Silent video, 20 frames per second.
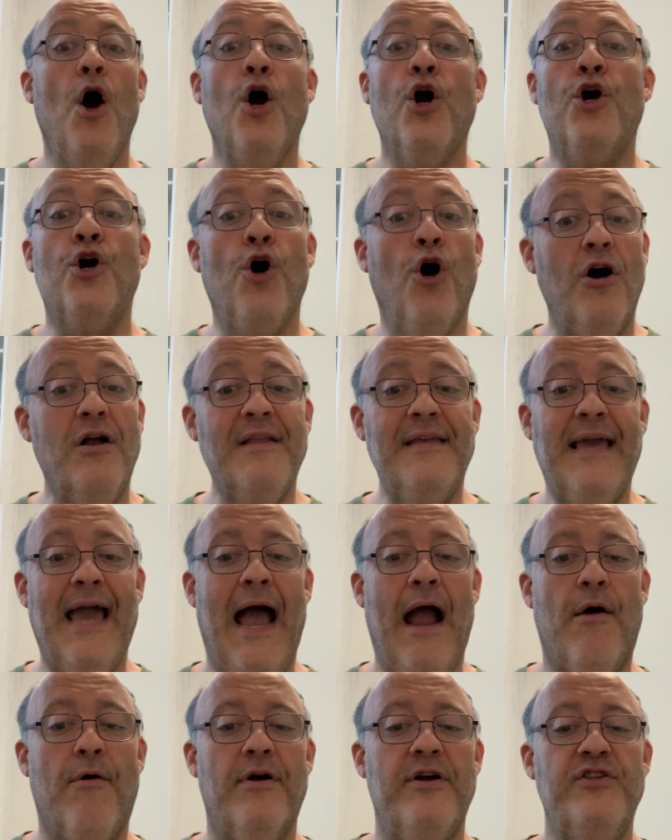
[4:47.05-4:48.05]
Cooked
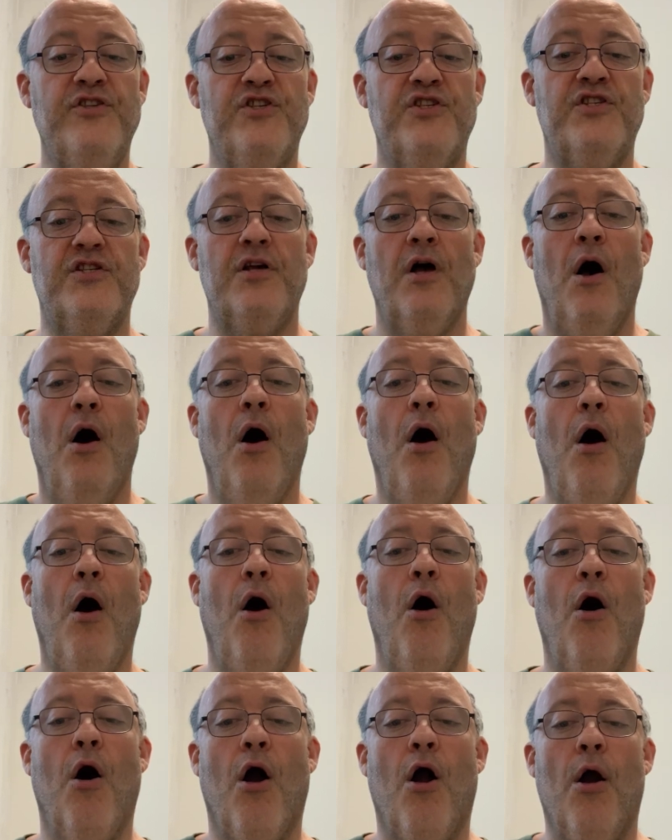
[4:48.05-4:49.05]
carrots
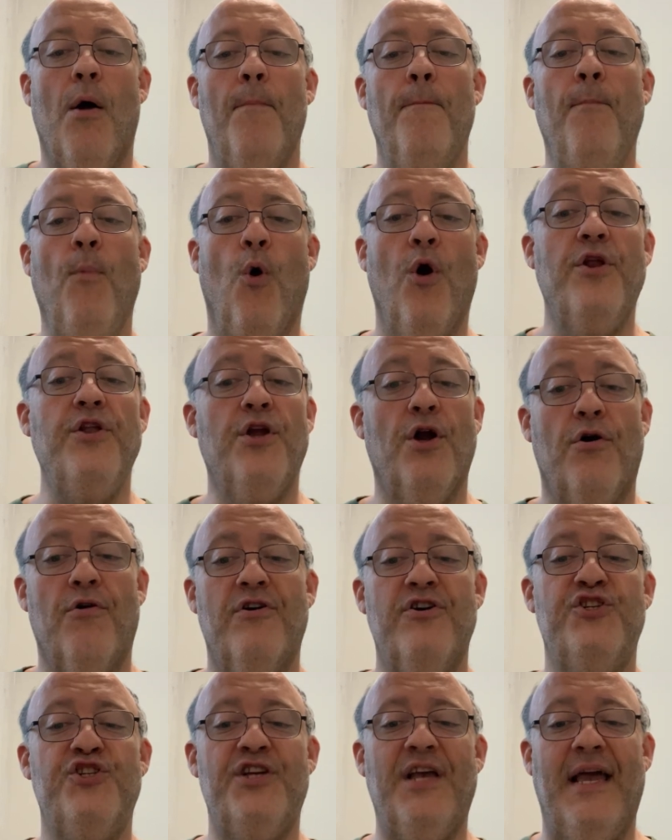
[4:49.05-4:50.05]
are more
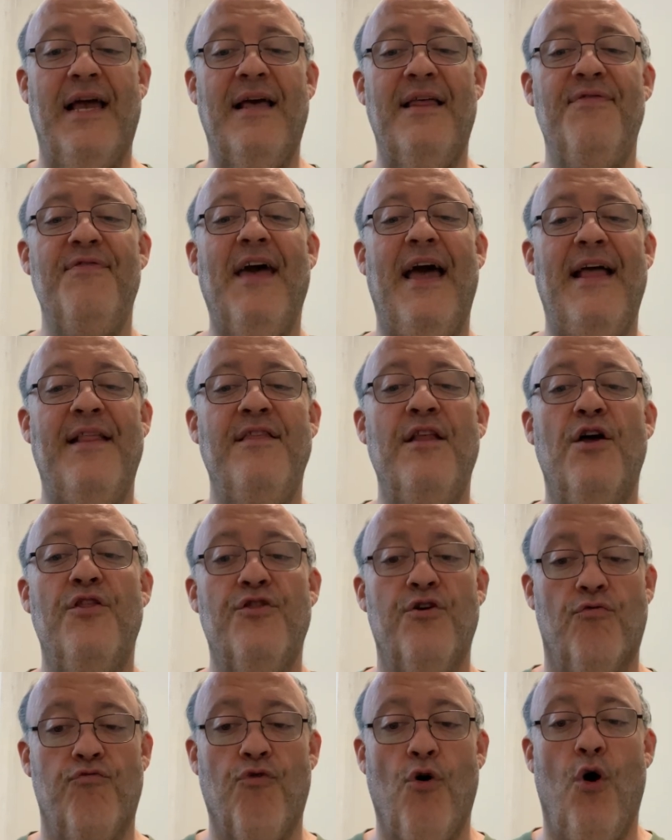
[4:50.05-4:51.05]
nourishing than
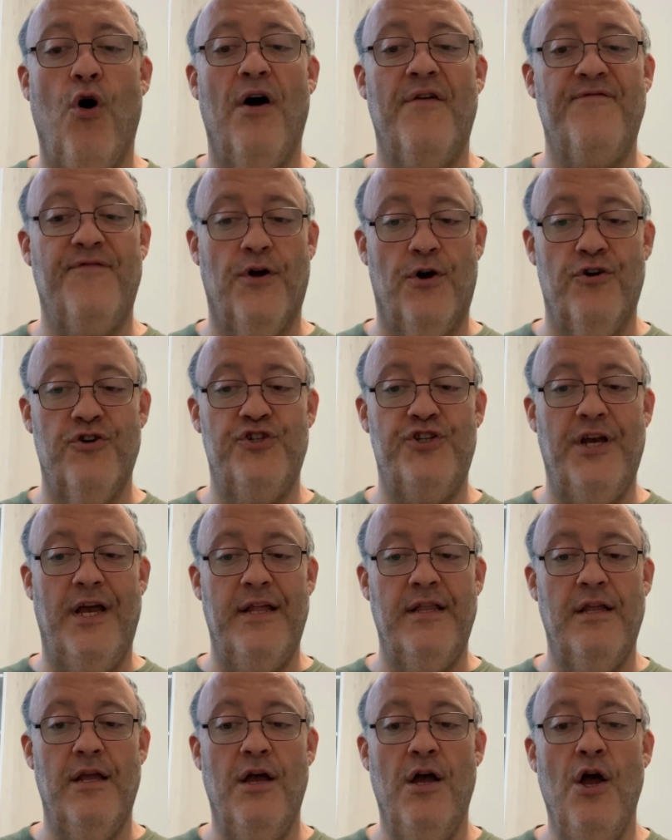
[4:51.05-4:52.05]
the raw
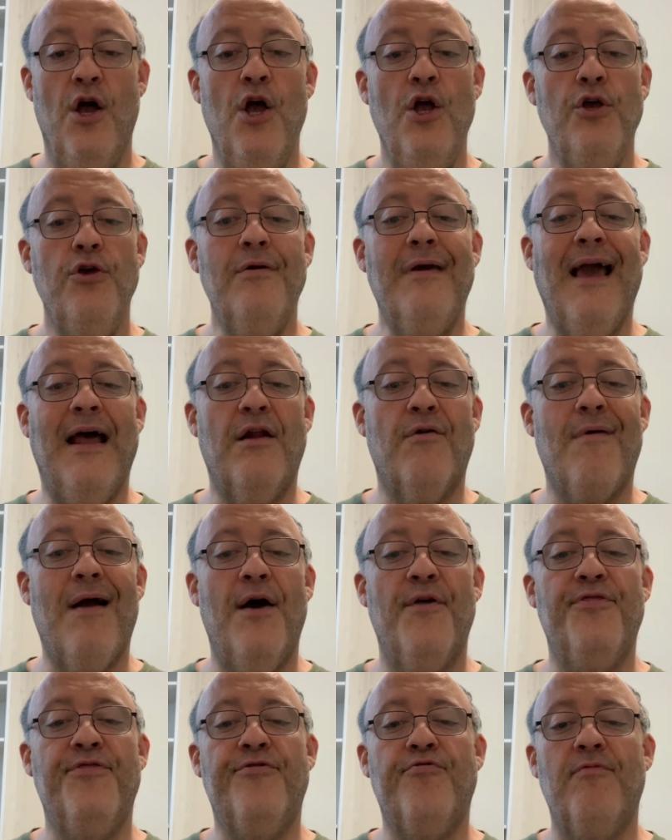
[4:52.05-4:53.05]
version. You get
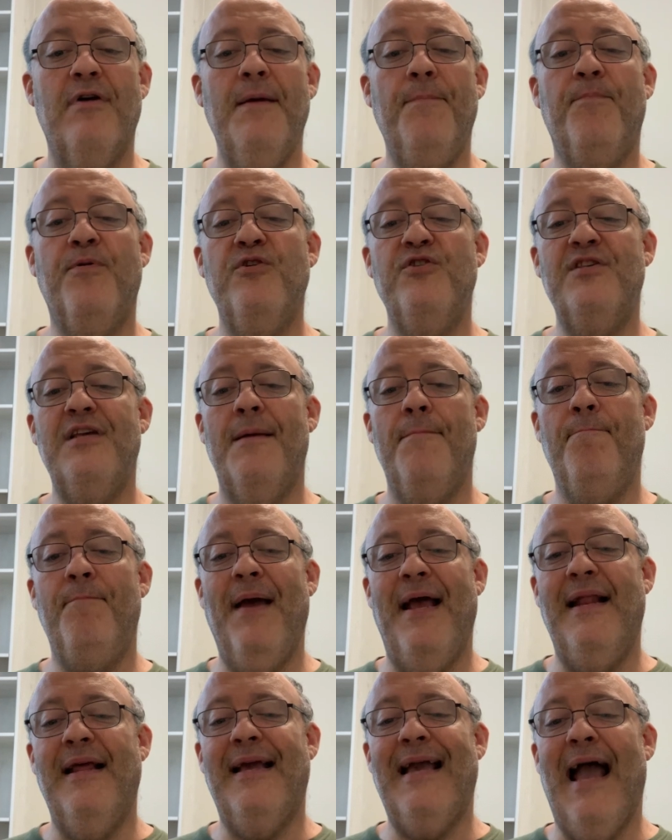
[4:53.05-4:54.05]
around 3%
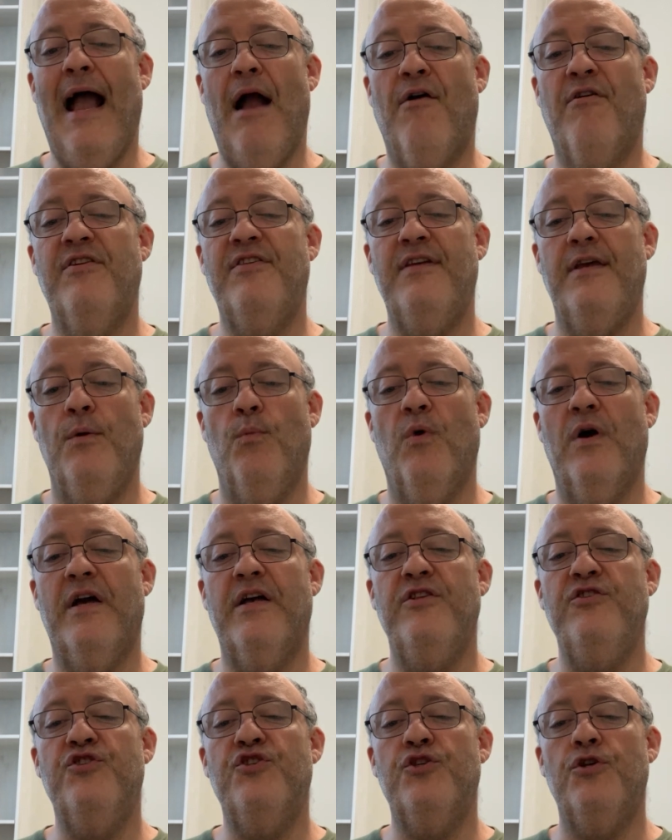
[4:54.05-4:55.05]
beta carotene when
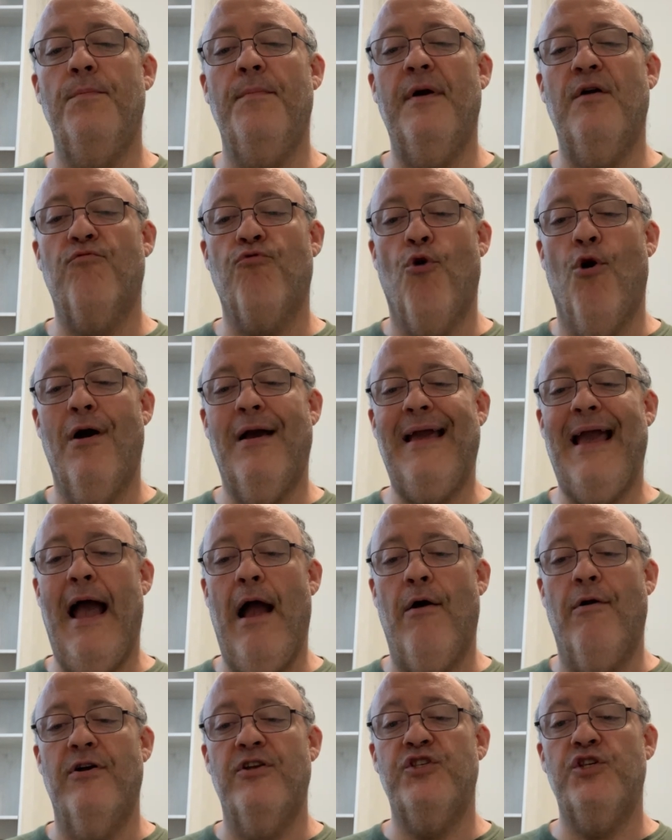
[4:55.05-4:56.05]
consuming raw
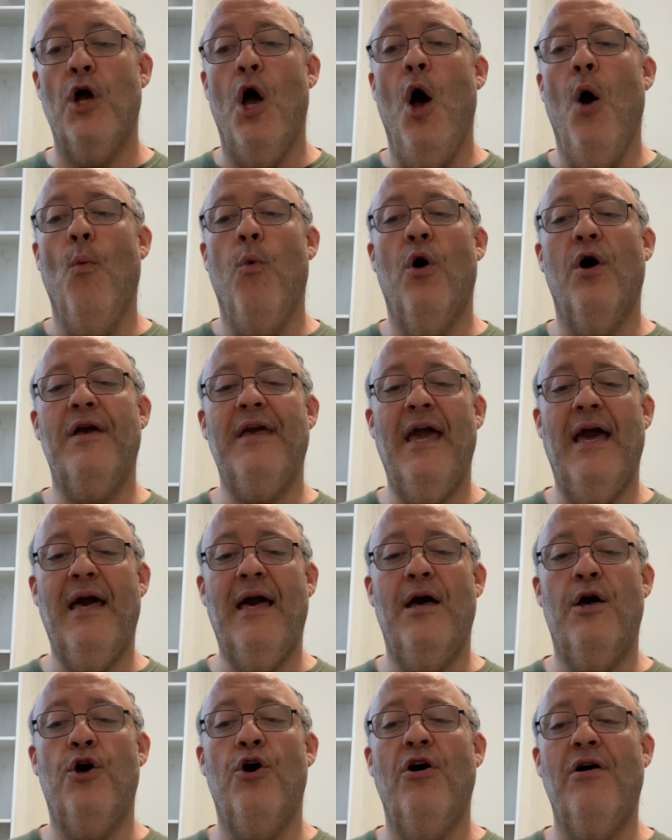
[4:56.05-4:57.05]
carrots, while
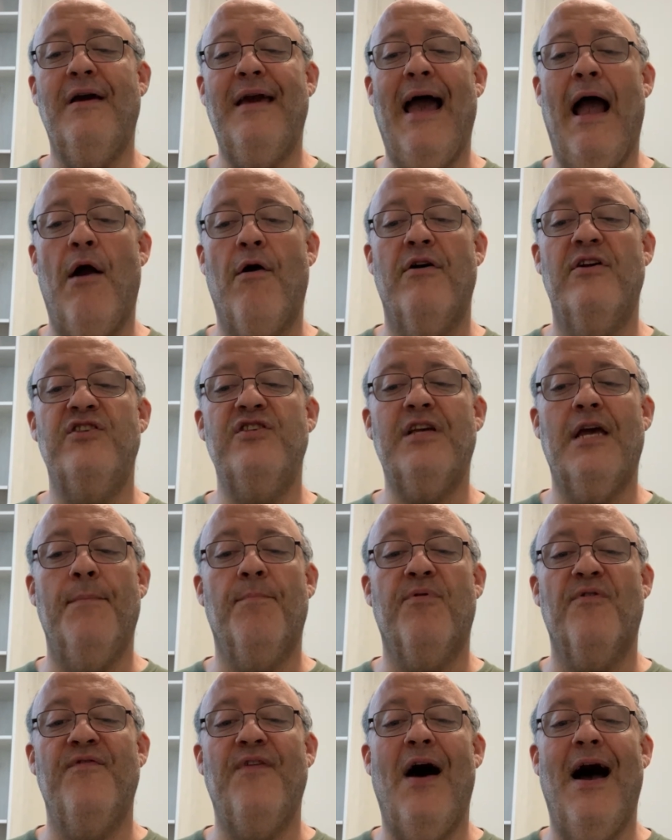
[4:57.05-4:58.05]
cooked carrots can
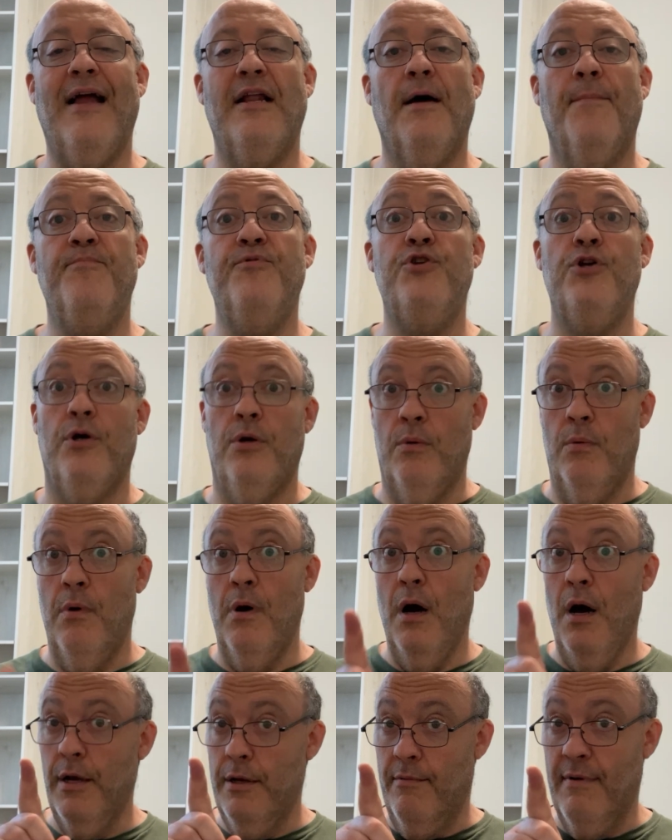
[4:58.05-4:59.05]
provide up to,
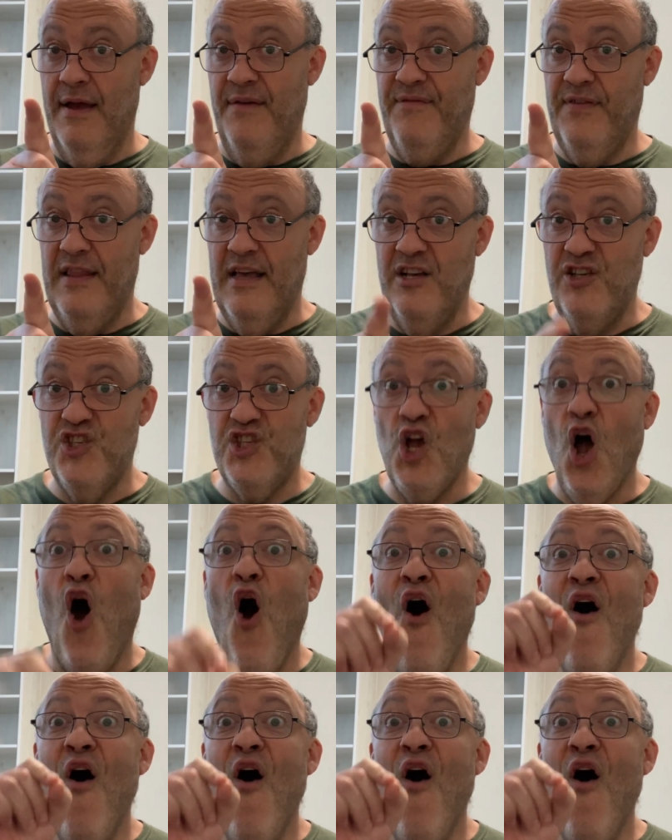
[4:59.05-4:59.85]
you ready for this?